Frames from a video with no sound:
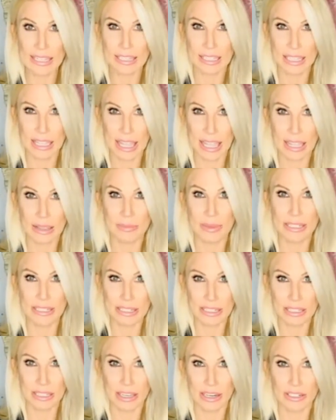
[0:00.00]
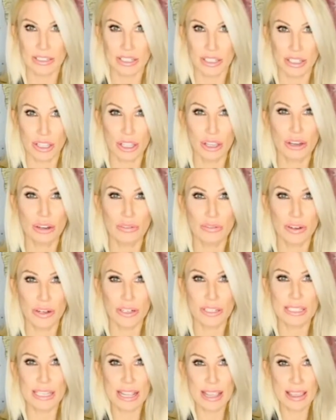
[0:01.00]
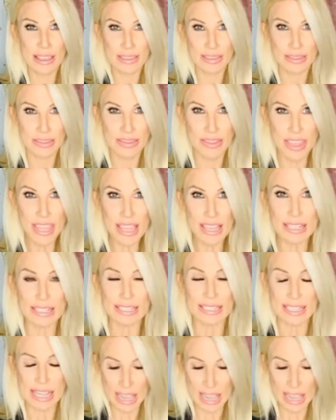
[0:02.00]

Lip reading: claim and declare to the universe this.